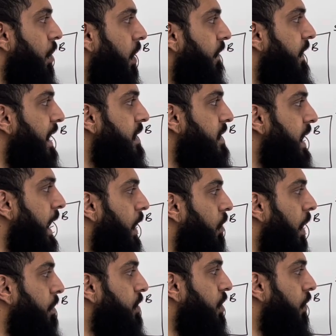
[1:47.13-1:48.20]
a Venn
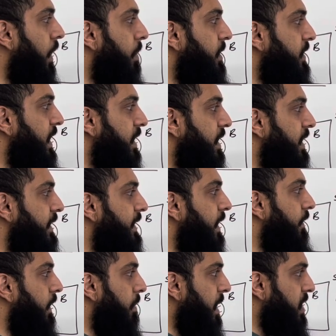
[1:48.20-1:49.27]
diagram to represent this
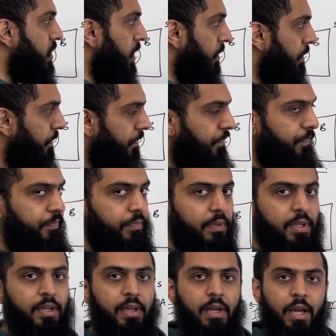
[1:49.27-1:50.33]
information.
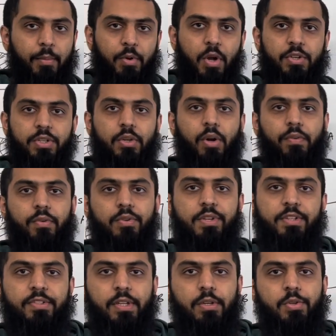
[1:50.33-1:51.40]
I'm going to go through the
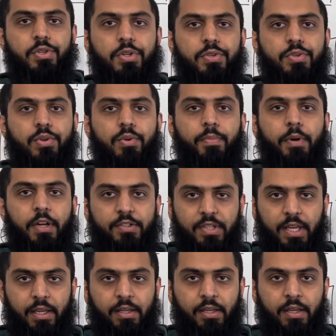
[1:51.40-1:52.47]
solution to Part
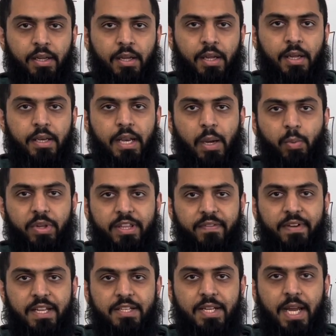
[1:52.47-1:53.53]
A. Now with a
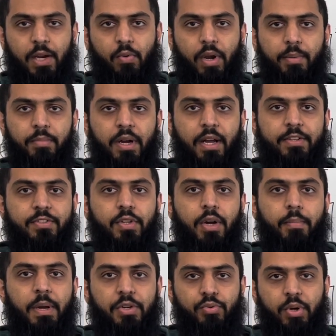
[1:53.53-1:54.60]
Venn diagram, I start
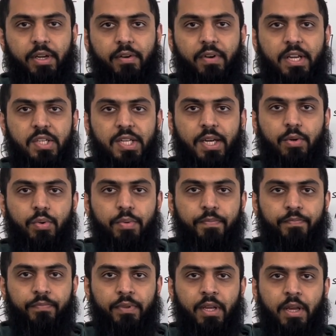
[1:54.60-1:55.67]
by drawing a rectangle.
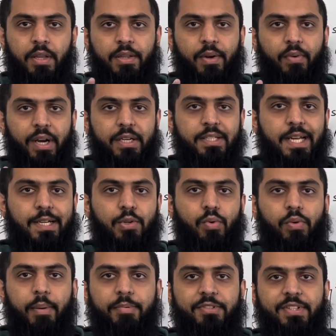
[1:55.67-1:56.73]
The rectangle
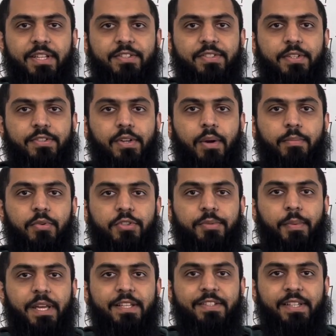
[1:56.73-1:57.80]
represents the sample
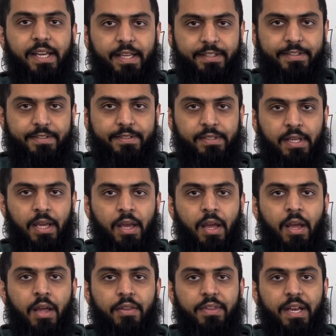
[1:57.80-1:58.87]
space S.
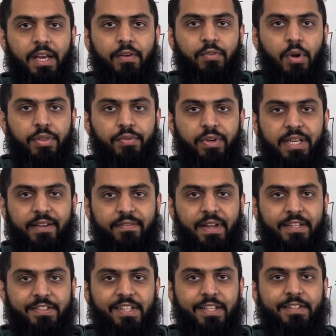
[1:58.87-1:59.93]
Then I've got three
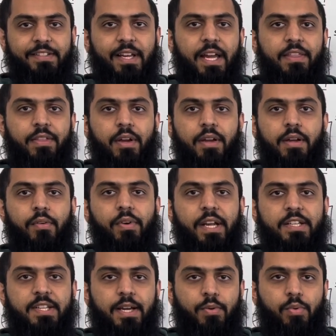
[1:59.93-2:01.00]
events inside the
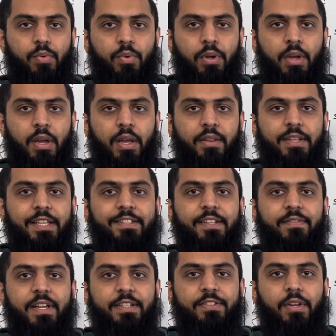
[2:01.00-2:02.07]
rectangle. These
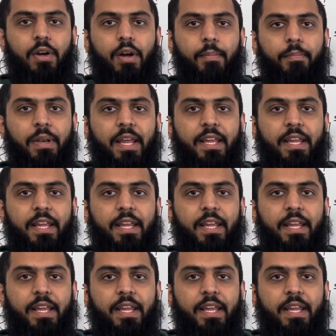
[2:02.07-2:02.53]
events are play